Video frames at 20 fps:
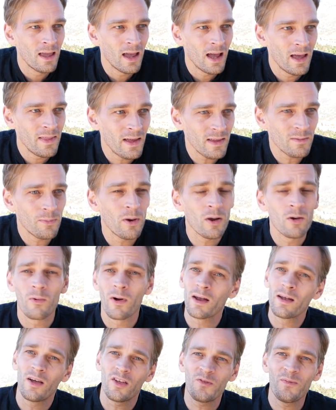And that's the point where
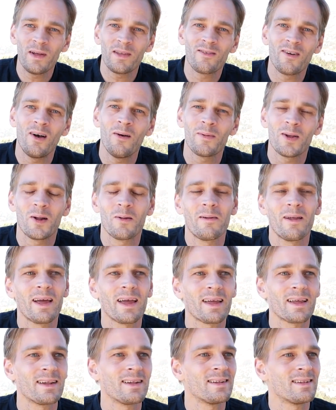I lost my job and I'm
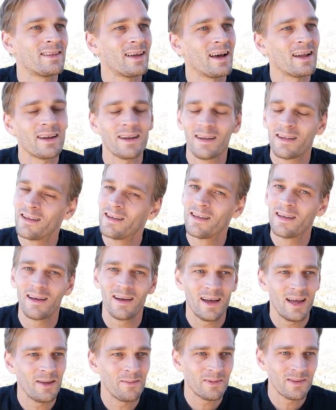like, done.
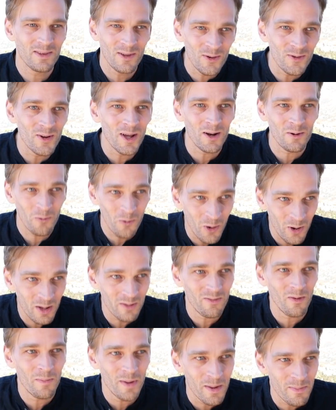I am so done working
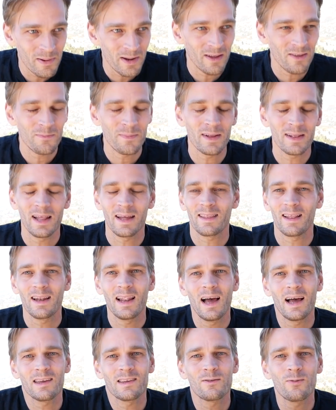for people. I spent like the
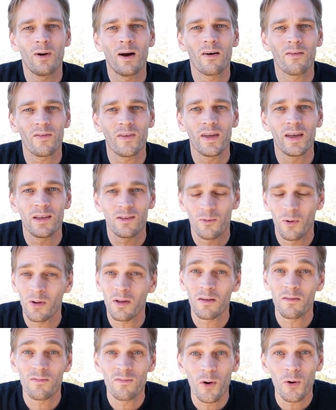last 12 years
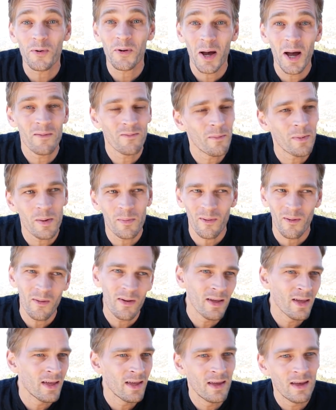working full-time for people.
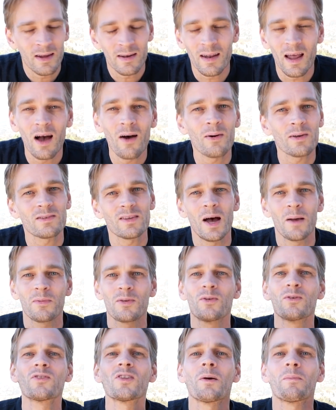Now it's time to
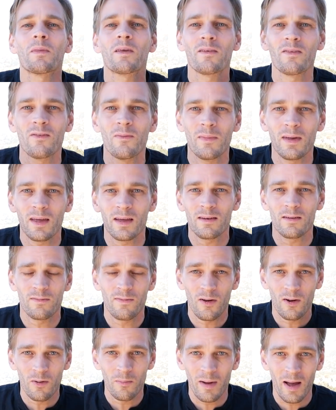do something for me and to
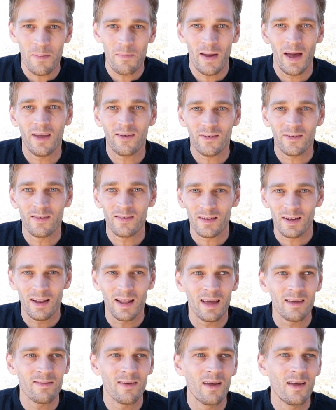follow my passions in
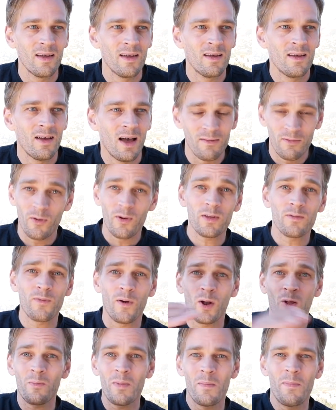life. I've always
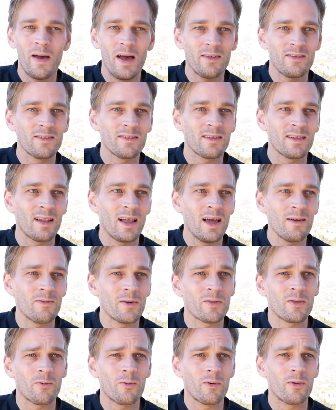followed my passions in life,
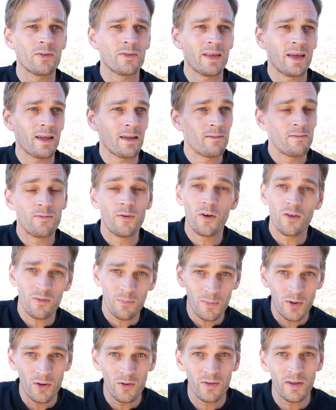whether it was like first
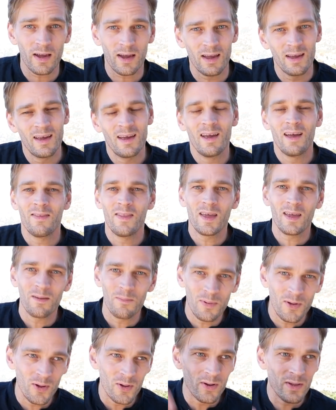music, then
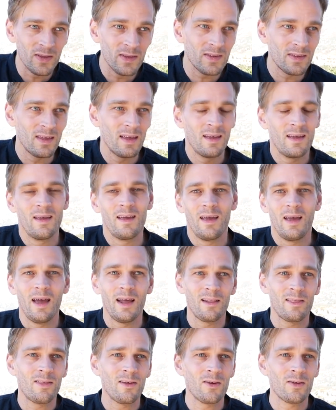computers,
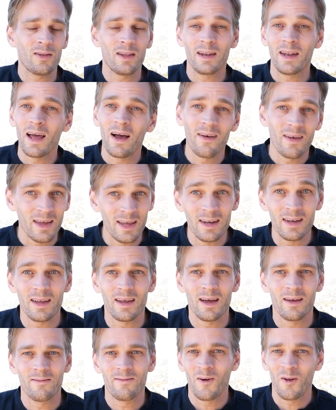and thirdly now
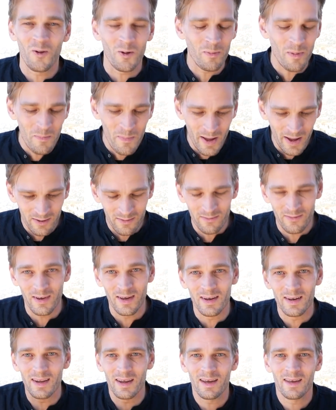India. I'm following my passion for
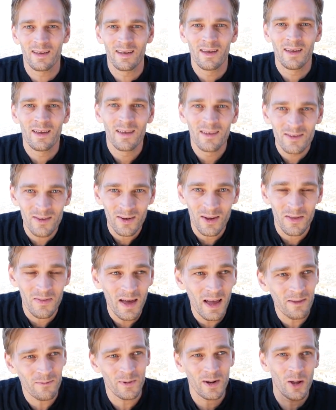India. So yeah,
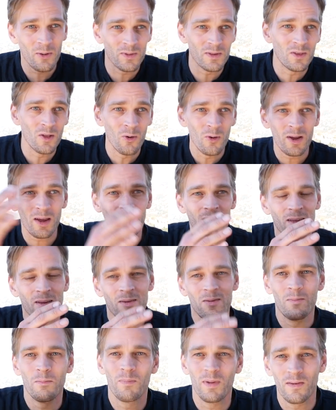that's what I was doing
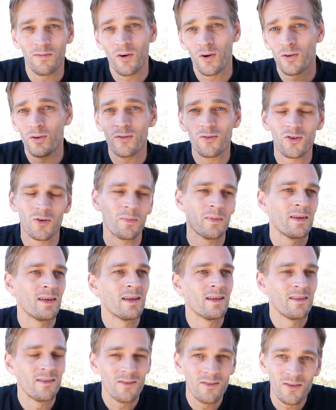before YouTube.
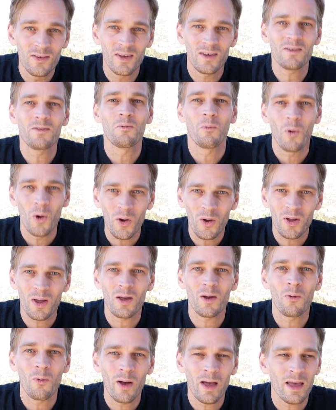Just working
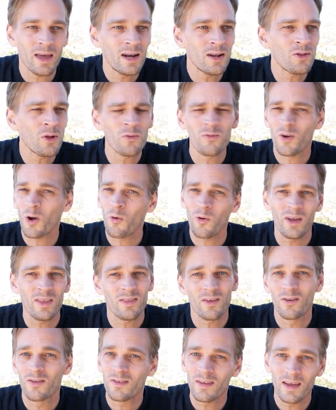away. And I don't regret
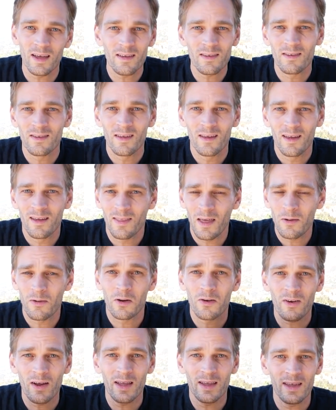those years. They were
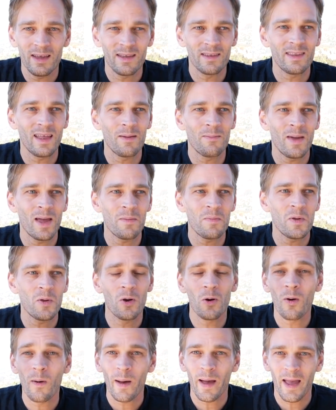great years. They made me
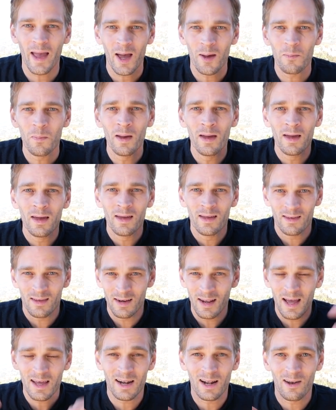who I am
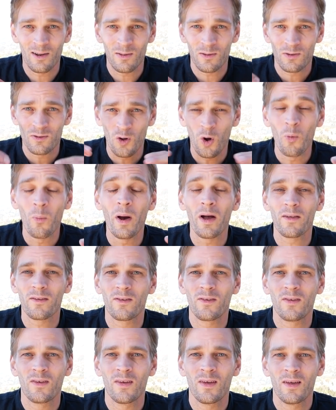today, and I learned so
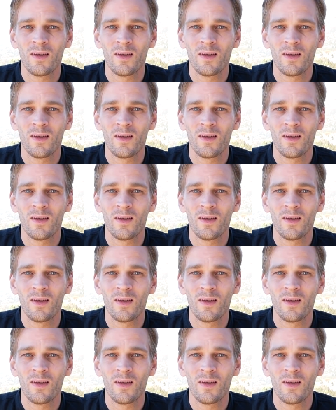much